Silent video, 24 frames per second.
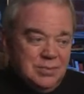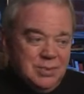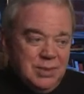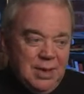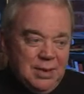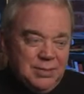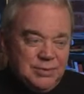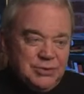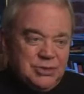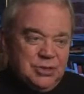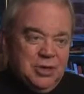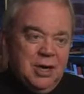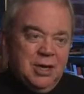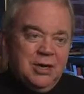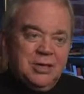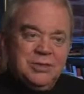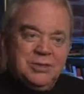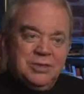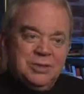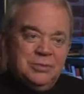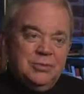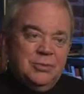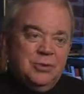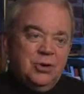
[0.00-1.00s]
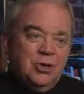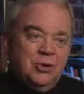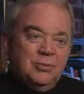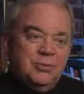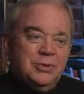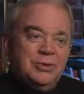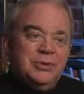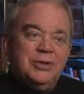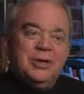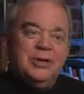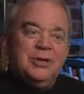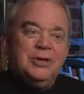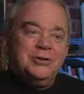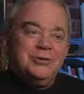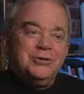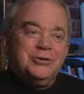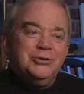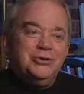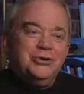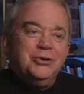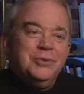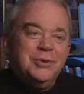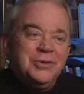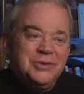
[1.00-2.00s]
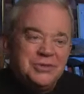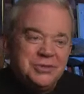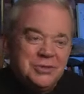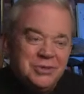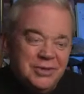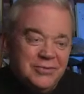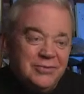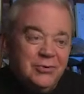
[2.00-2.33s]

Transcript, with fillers: I'm talking to them all, but they all don't know each other.